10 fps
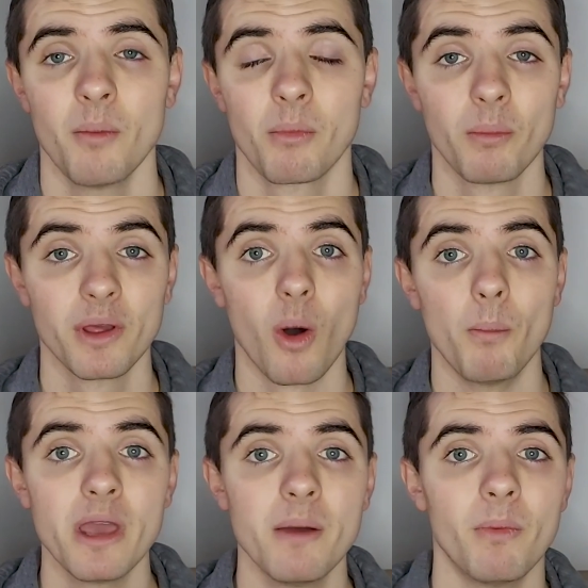Probably got a
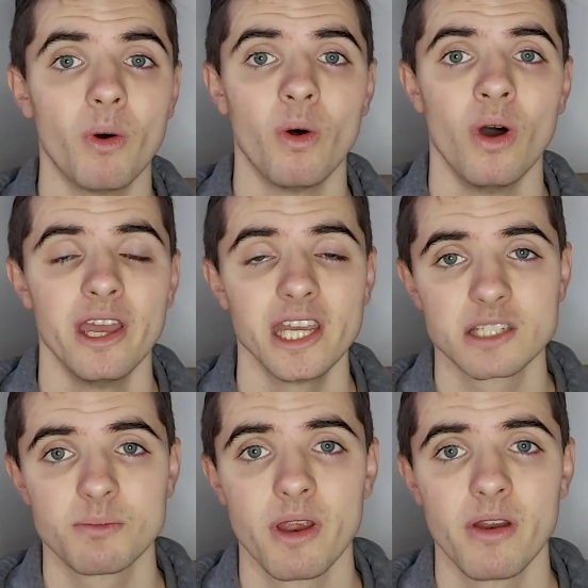bit more
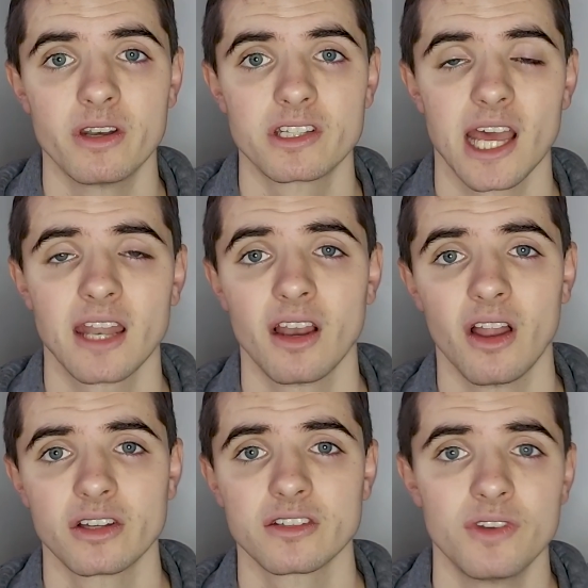experience than the
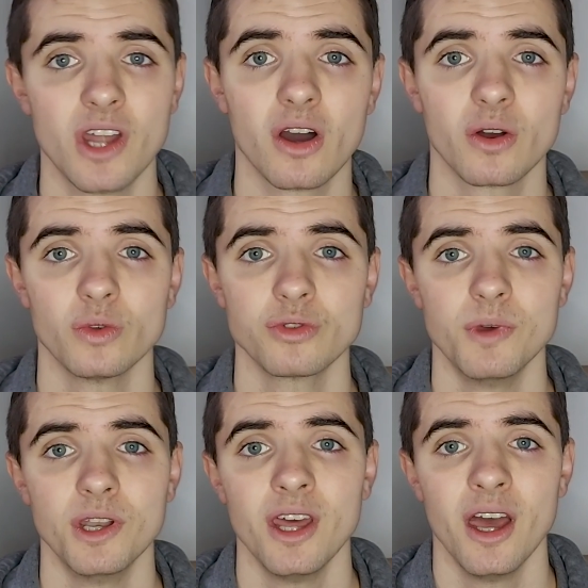likes of
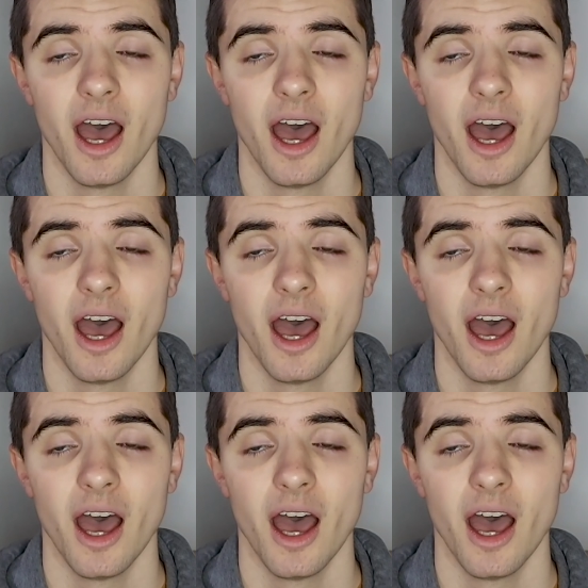Nagelsmann.